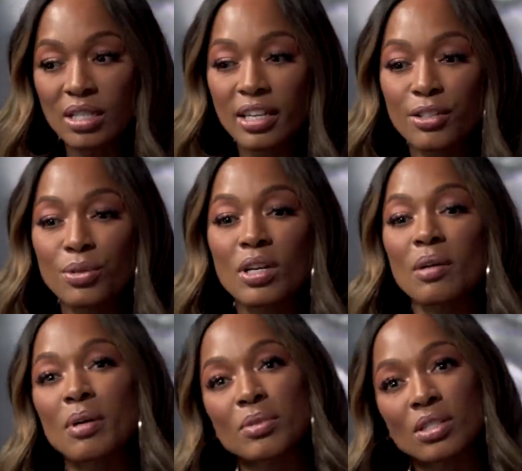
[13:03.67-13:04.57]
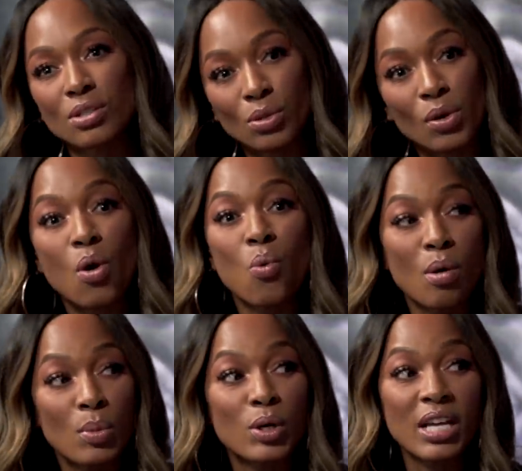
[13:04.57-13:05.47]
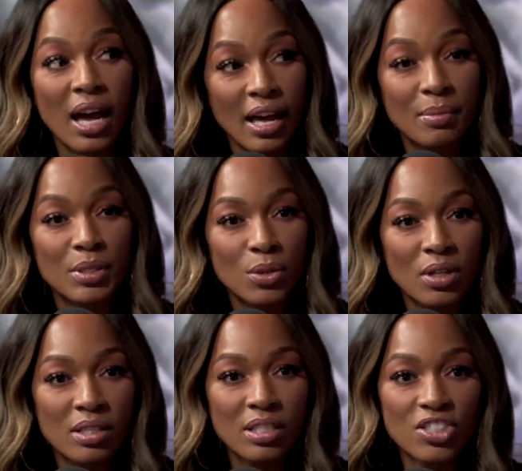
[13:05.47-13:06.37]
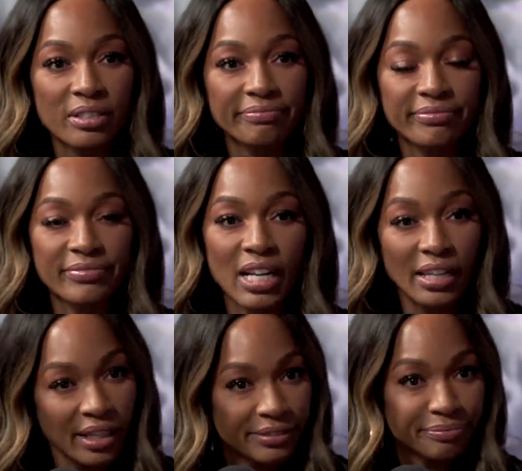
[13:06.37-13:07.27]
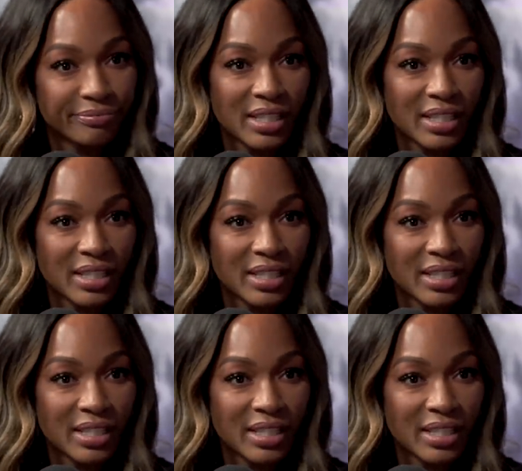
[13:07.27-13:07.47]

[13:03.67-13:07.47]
can you come up to the studio one more time and do an audition again?